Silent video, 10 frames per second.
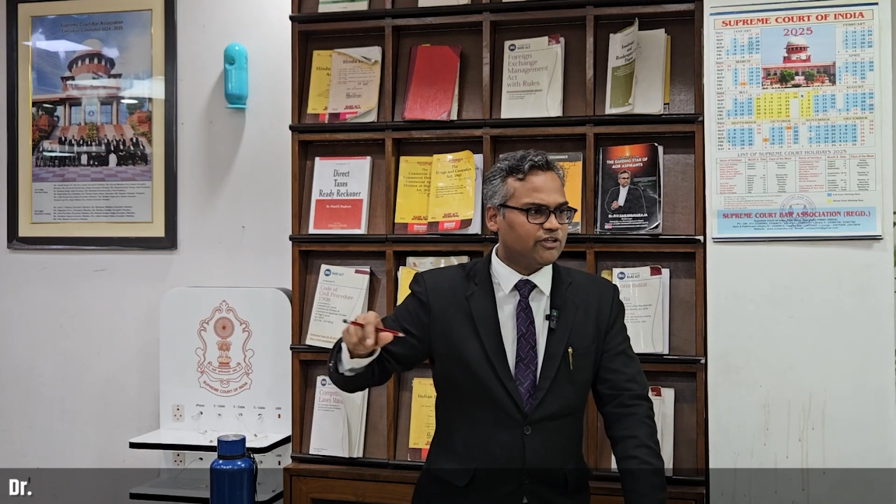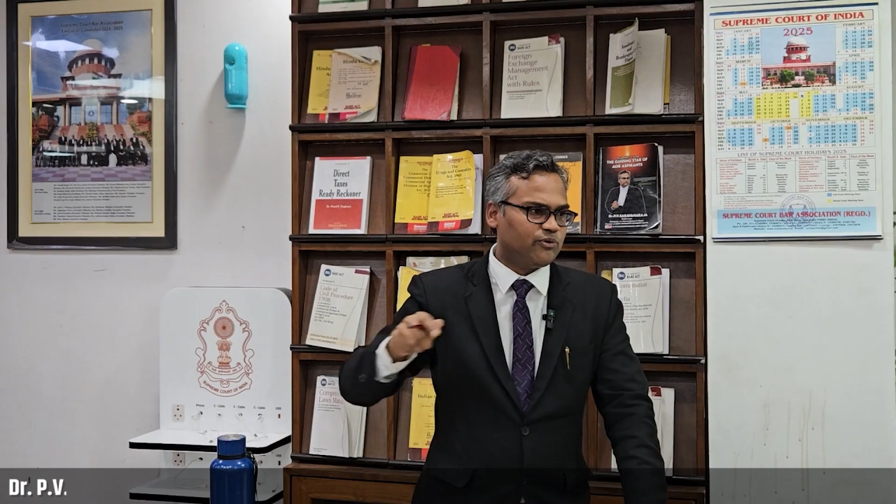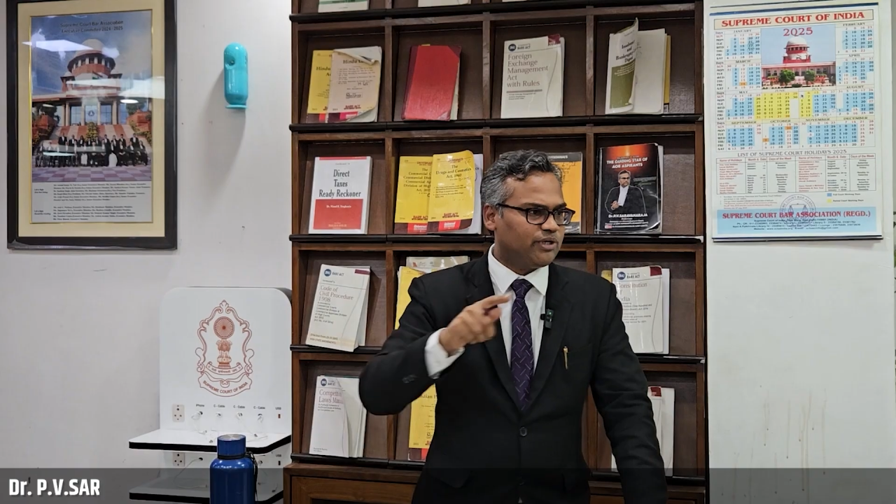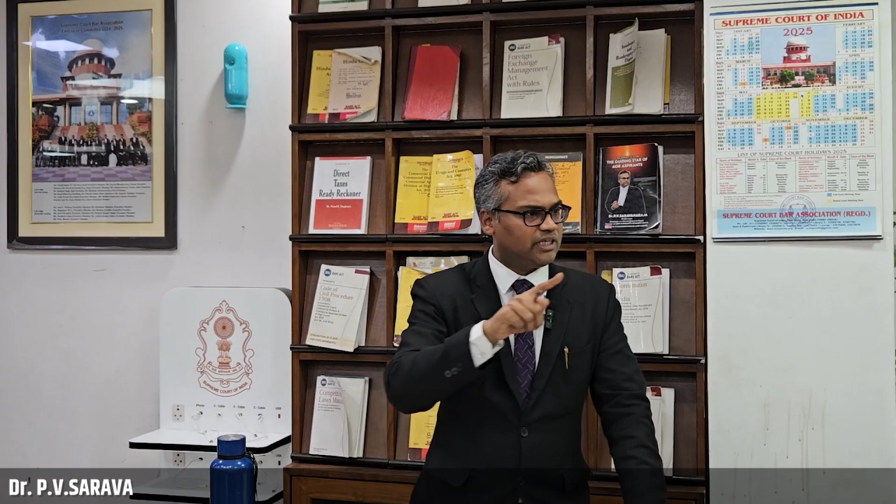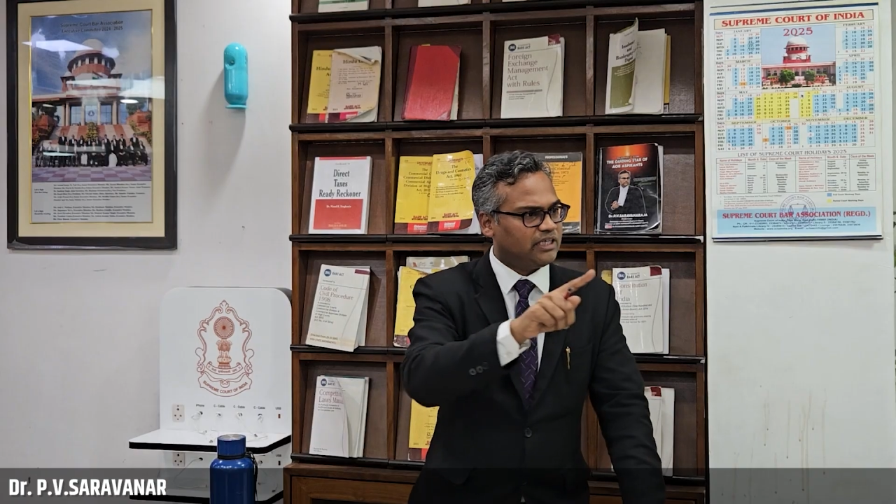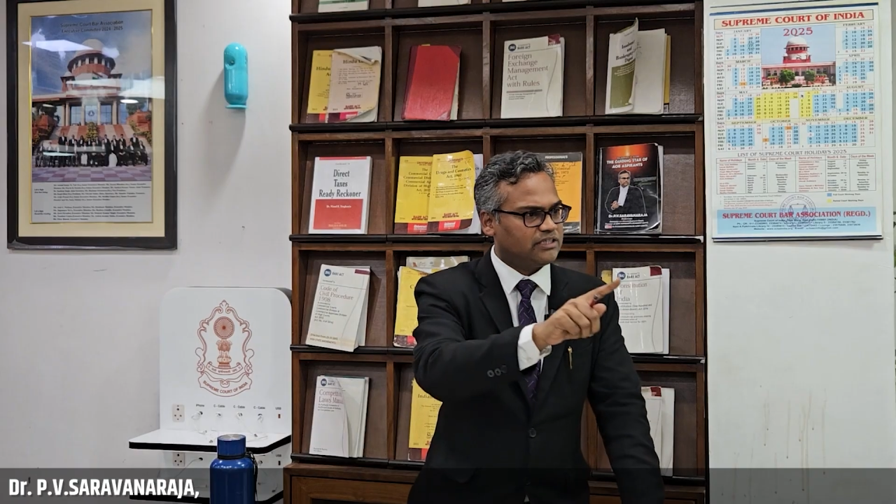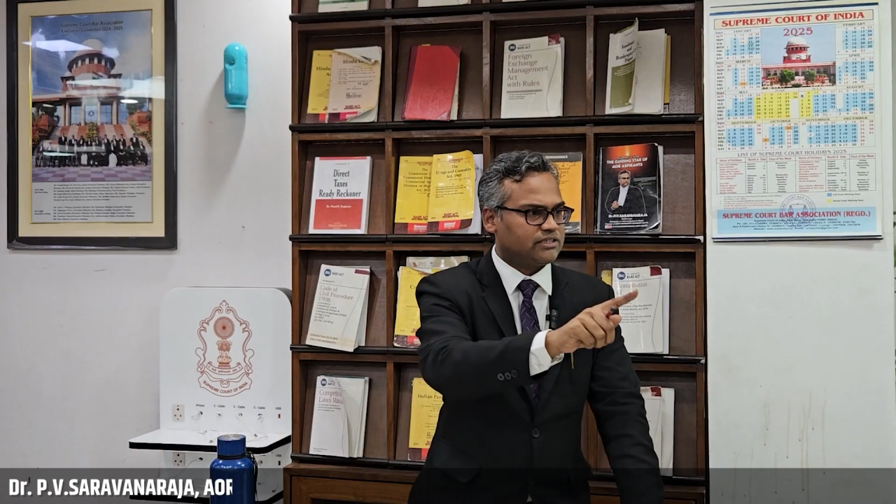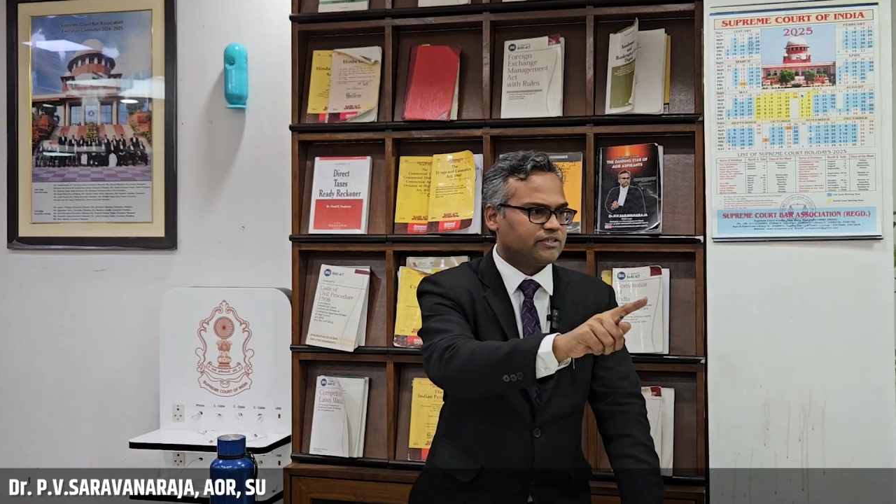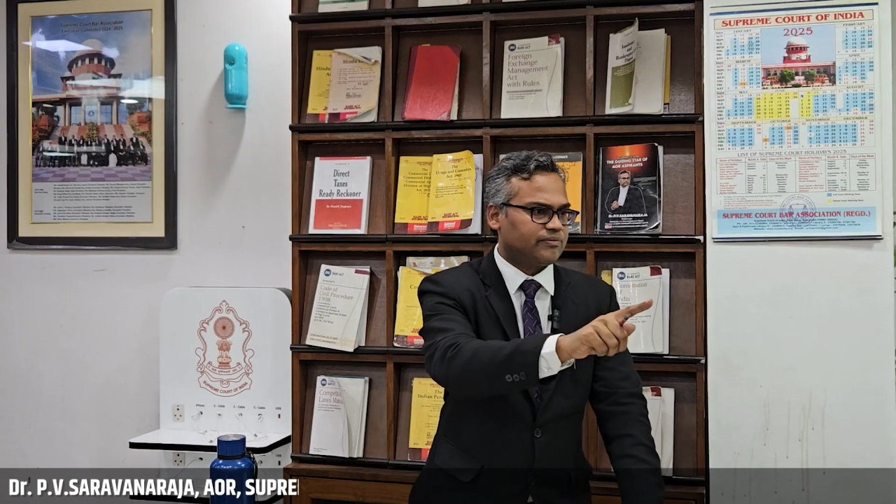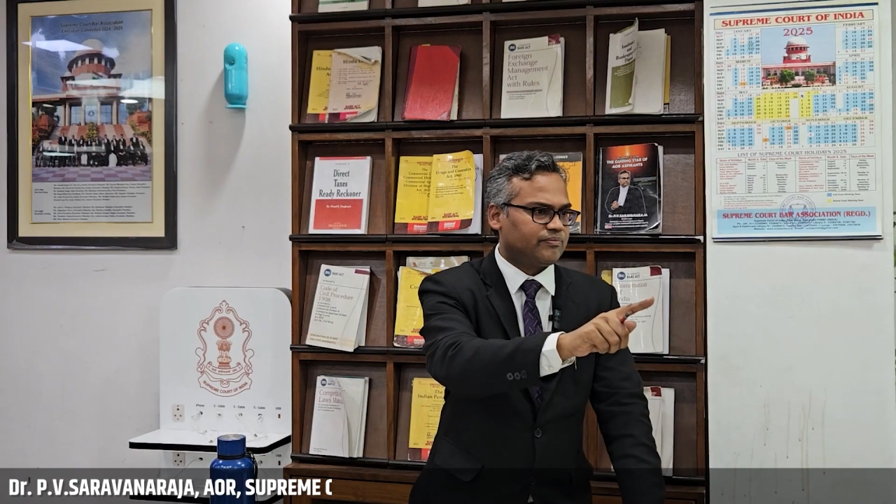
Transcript: union list.